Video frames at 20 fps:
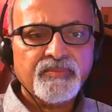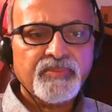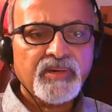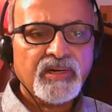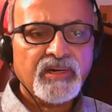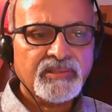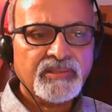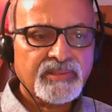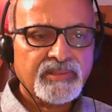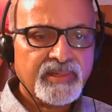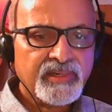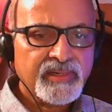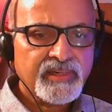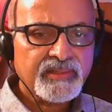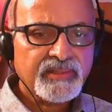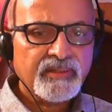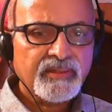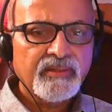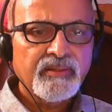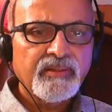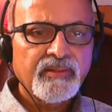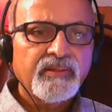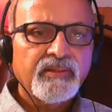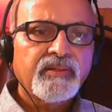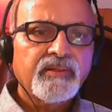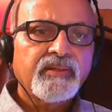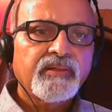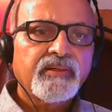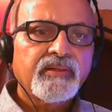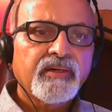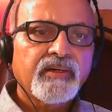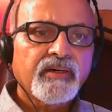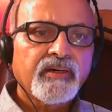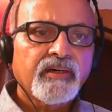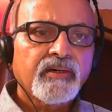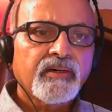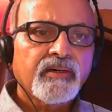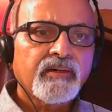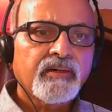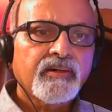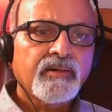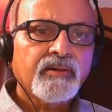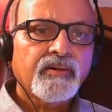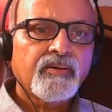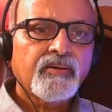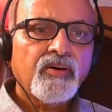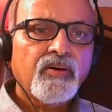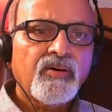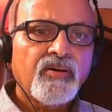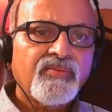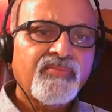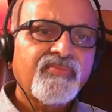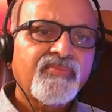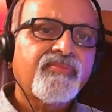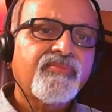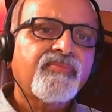pass rate of